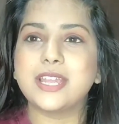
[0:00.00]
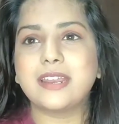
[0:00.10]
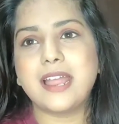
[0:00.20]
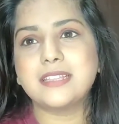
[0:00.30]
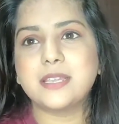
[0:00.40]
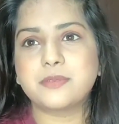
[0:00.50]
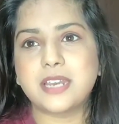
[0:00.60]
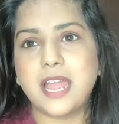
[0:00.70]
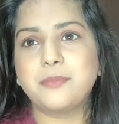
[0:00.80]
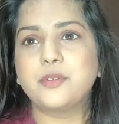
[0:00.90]
share and
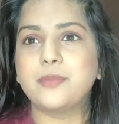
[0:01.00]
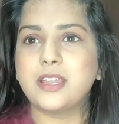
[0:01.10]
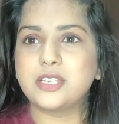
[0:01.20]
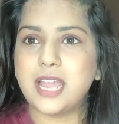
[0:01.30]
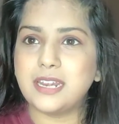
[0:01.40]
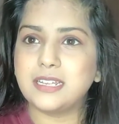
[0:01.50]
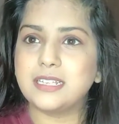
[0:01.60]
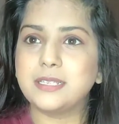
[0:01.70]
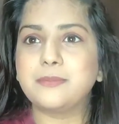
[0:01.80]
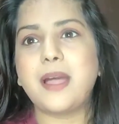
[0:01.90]
subscribe to my
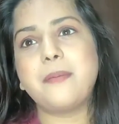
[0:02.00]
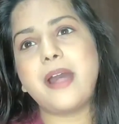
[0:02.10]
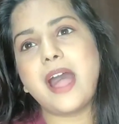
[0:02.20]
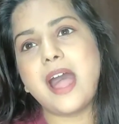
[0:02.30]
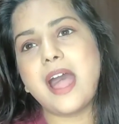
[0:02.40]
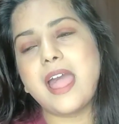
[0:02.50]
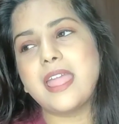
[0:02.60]
channel. Bye bye.